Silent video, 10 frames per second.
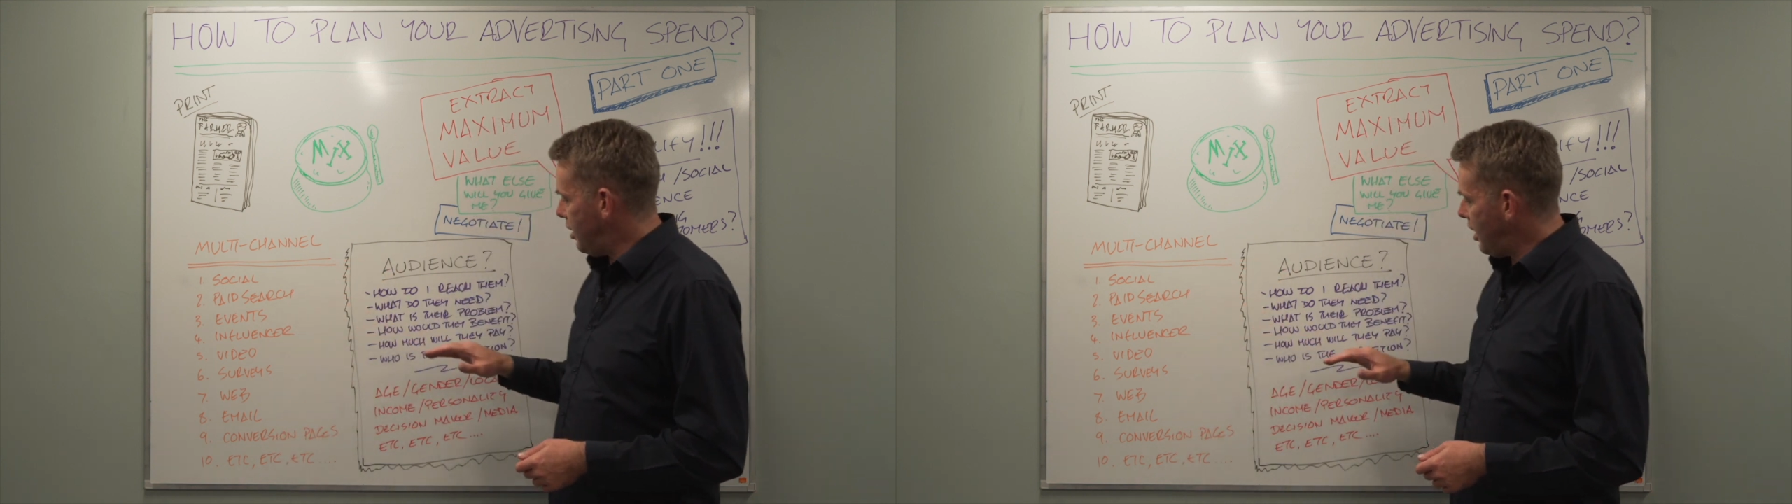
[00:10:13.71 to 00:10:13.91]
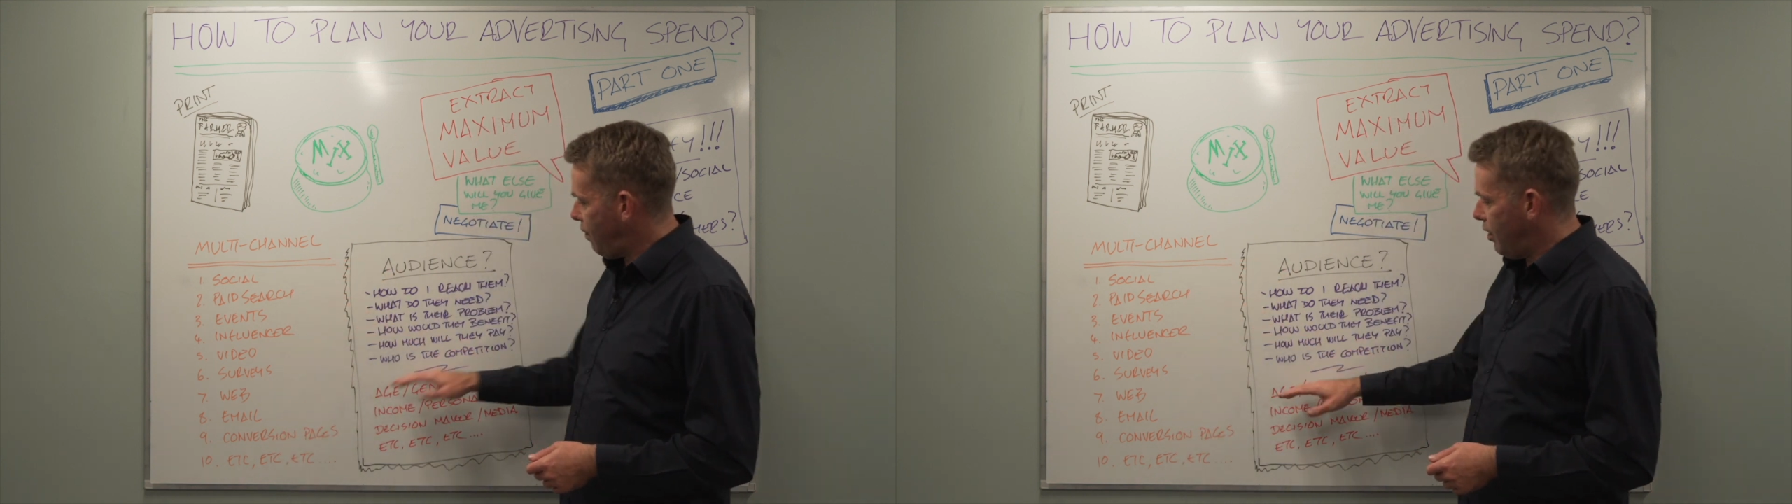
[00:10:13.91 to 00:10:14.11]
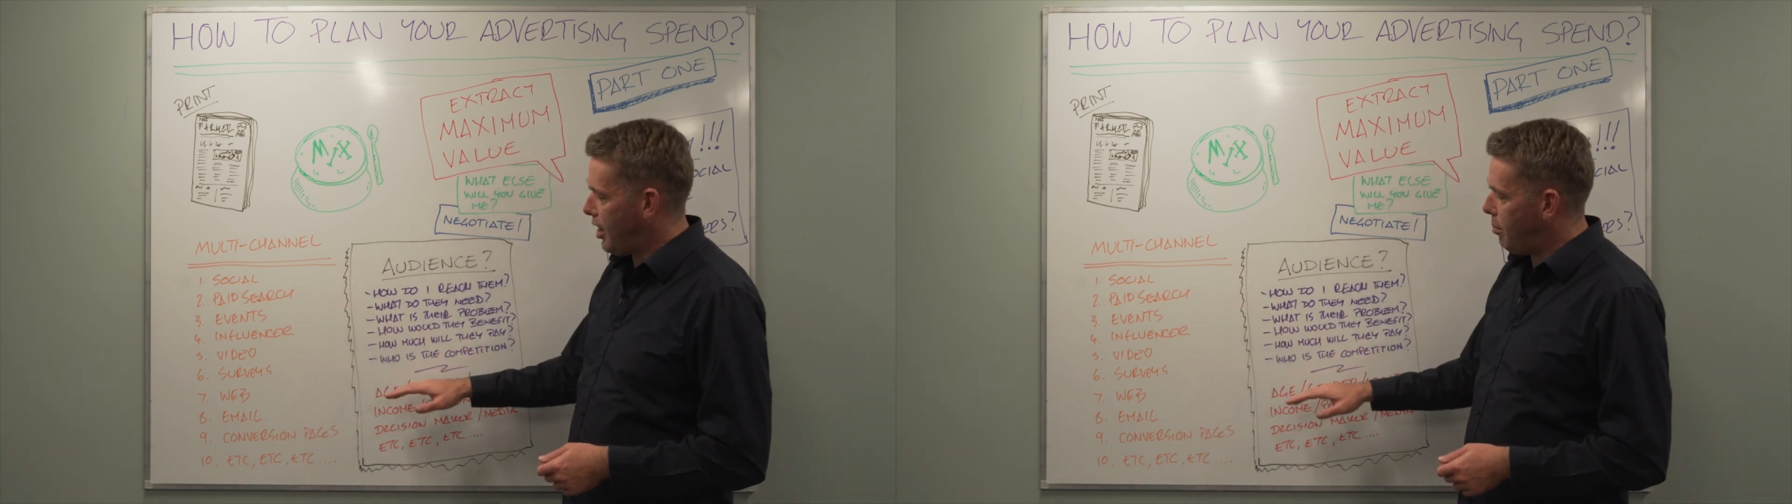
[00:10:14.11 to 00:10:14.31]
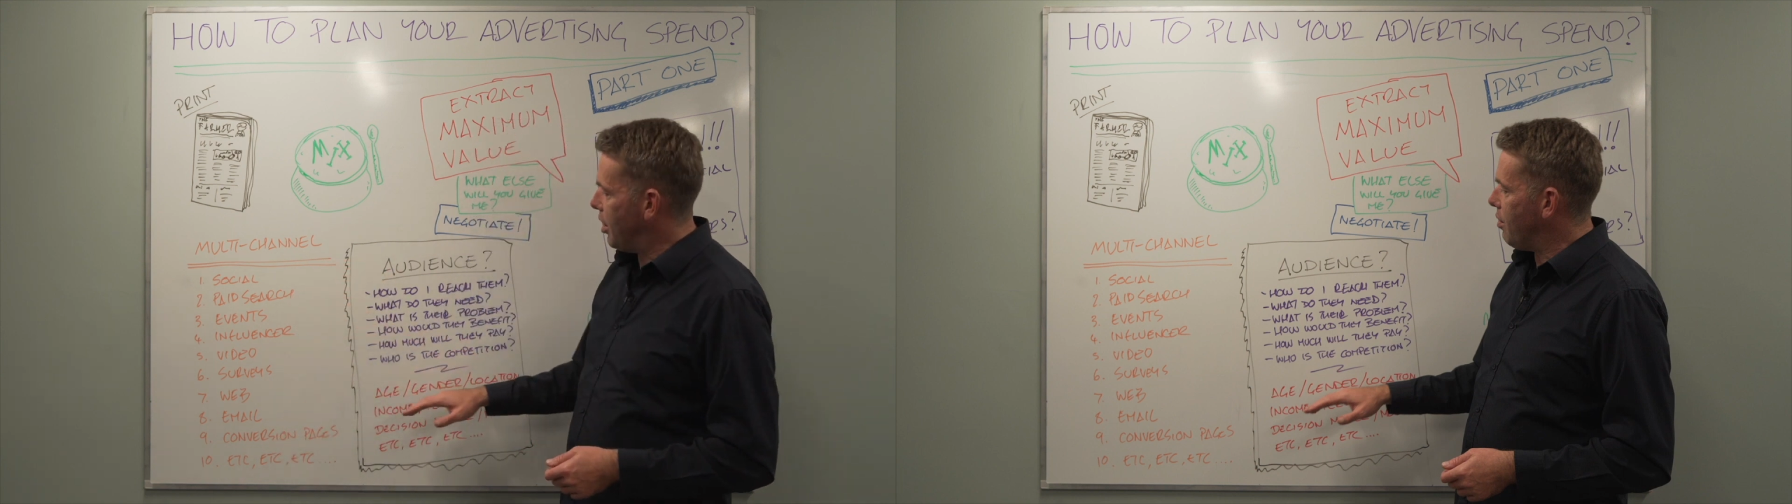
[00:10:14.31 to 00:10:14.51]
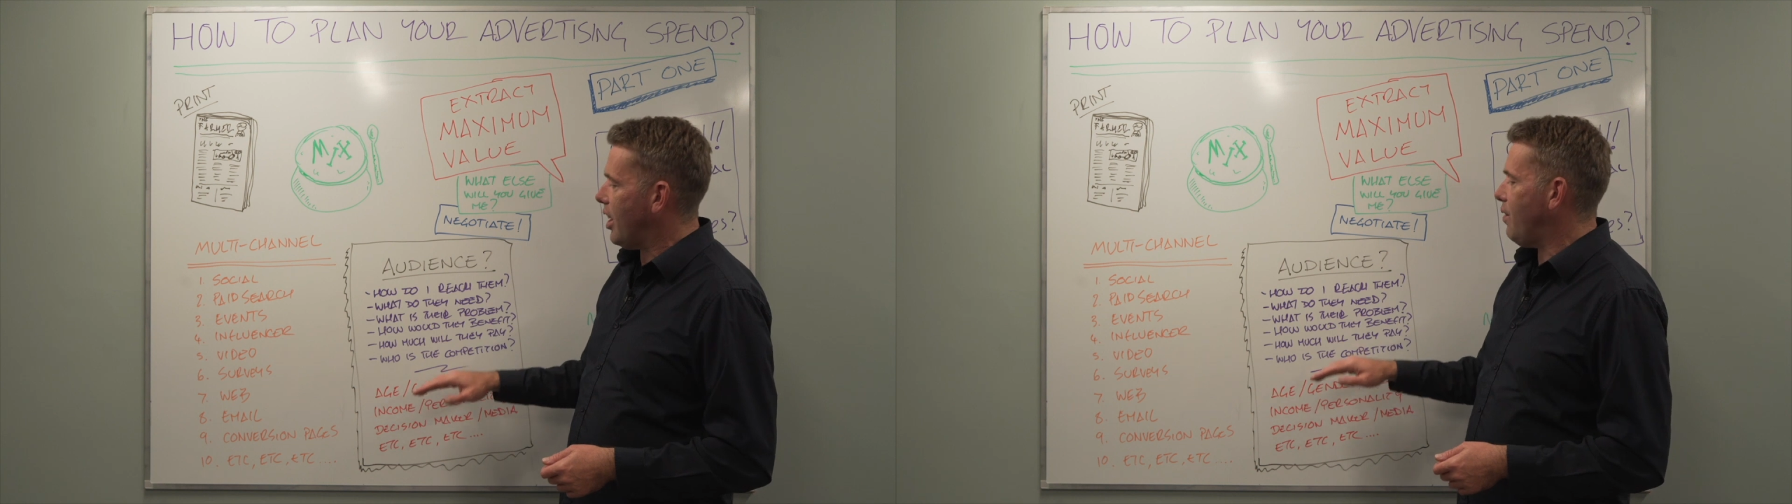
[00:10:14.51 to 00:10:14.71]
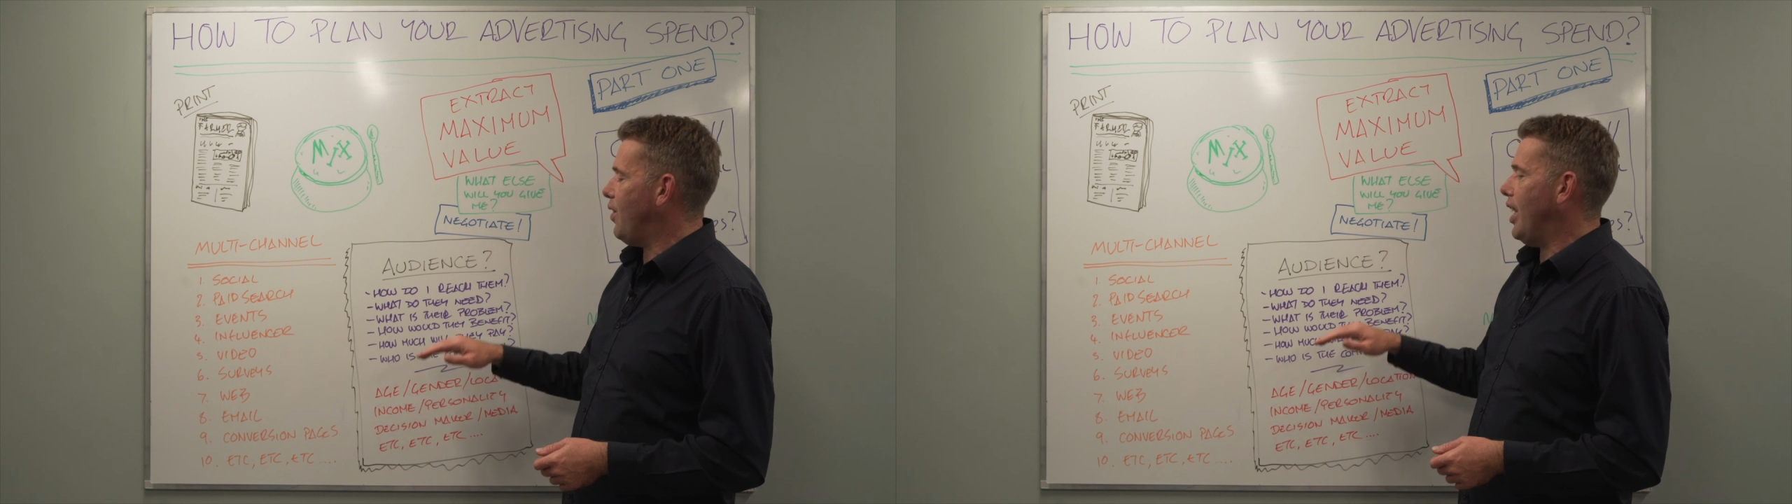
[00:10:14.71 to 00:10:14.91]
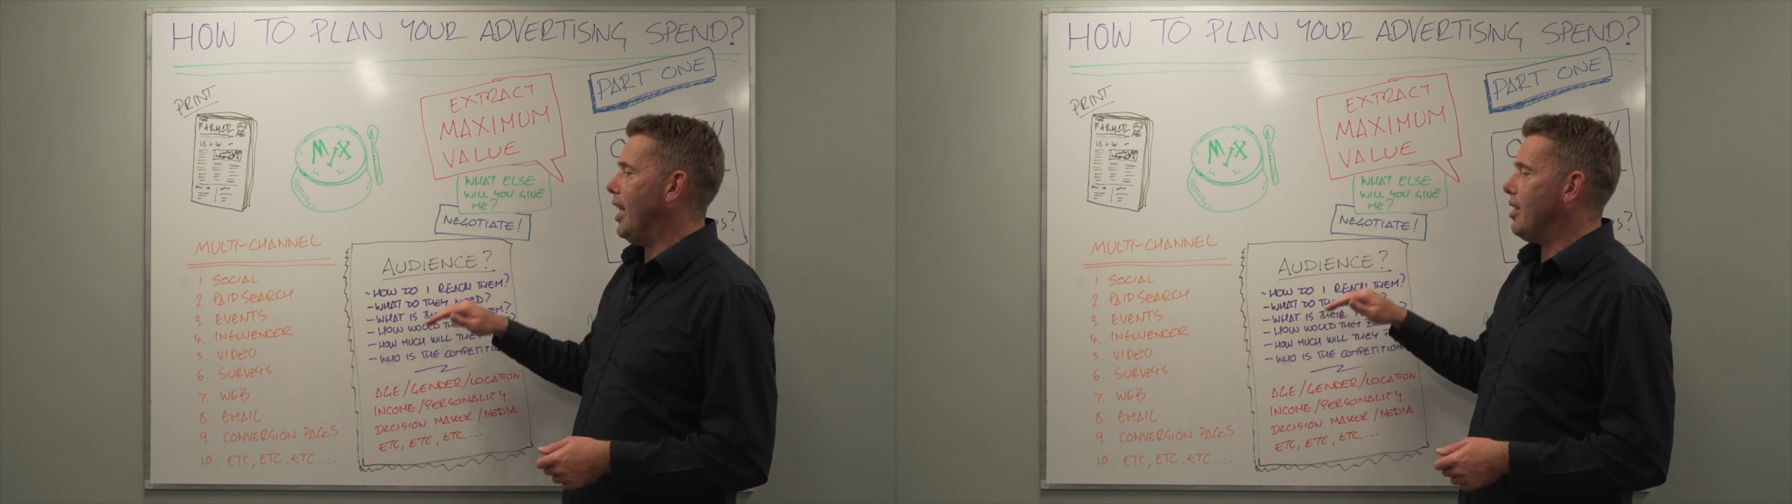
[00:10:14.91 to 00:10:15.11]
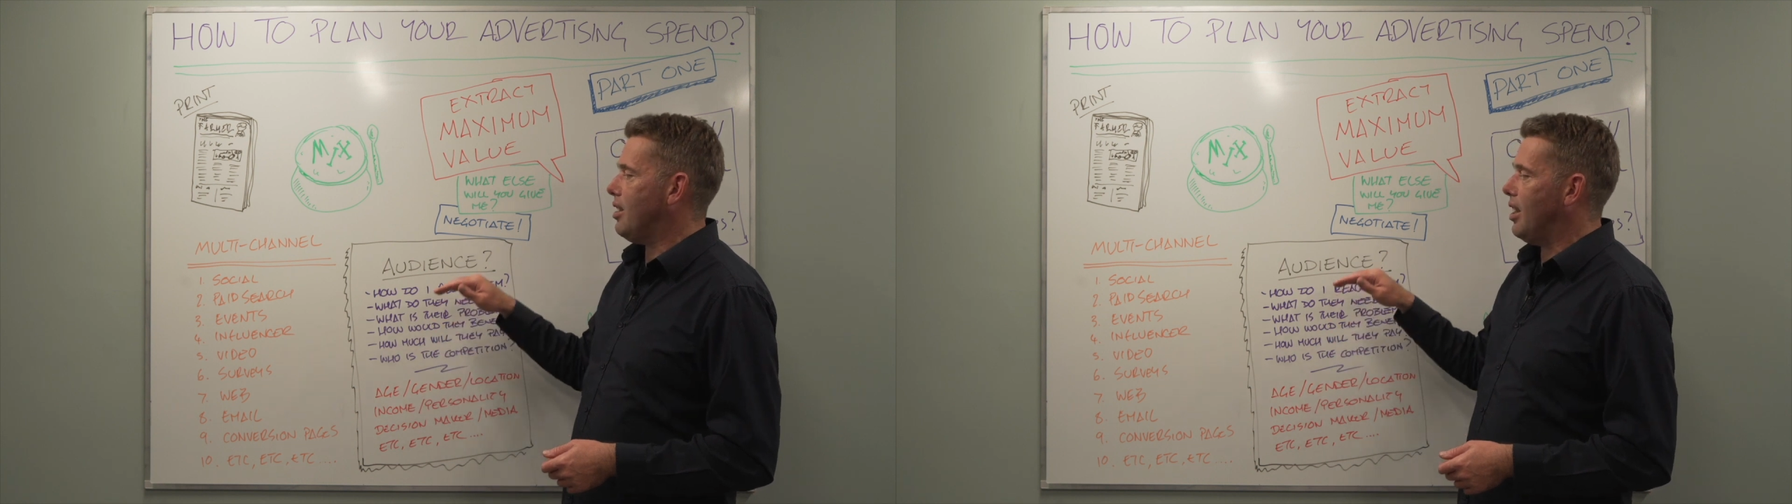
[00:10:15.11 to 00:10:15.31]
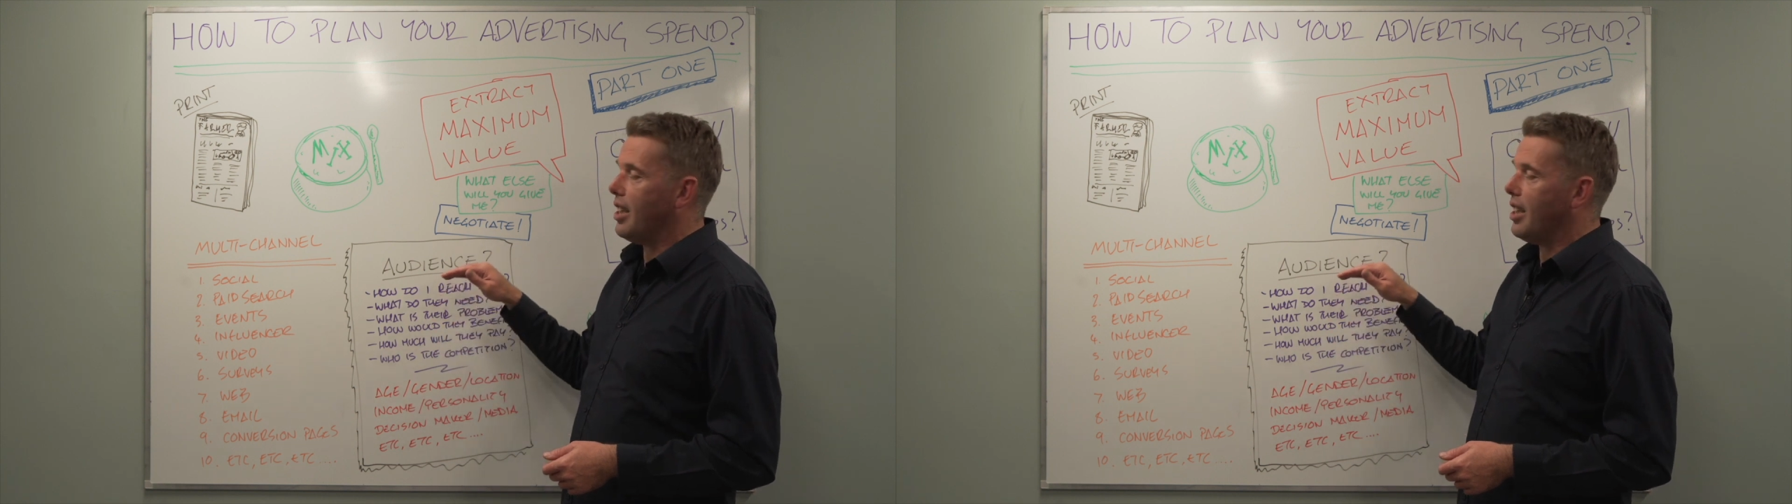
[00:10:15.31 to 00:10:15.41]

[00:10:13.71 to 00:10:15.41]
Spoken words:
different demographics.